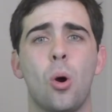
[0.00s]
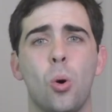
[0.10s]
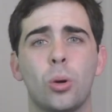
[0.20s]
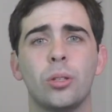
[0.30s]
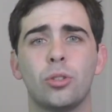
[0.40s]

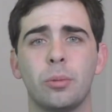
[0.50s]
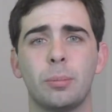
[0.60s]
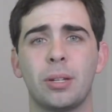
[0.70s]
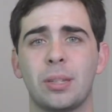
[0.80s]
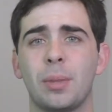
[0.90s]
all
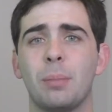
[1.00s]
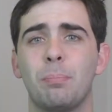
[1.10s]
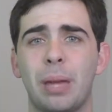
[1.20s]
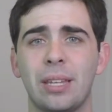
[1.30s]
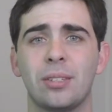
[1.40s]
contributed by some of the
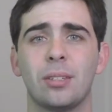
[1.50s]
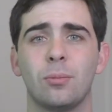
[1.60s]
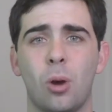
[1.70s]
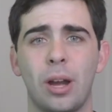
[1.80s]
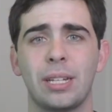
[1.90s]
best
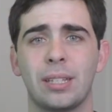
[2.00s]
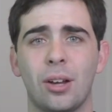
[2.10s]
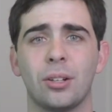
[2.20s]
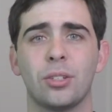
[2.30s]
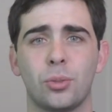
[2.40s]
writing
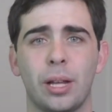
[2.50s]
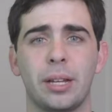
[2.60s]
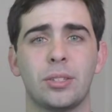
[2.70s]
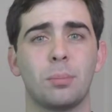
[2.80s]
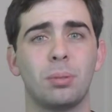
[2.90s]
talent in
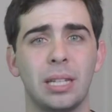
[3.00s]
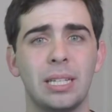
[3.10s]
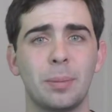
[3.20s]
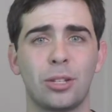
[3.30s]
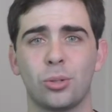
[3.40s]
Australia, so
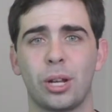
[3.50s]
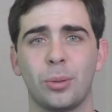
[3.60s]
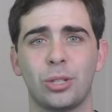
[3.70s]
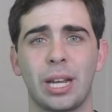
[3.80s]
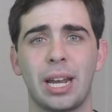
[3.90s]
please make sure to go
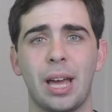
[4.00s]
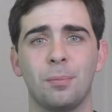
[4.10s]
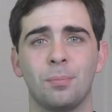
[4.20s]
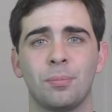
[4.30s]
and check it out.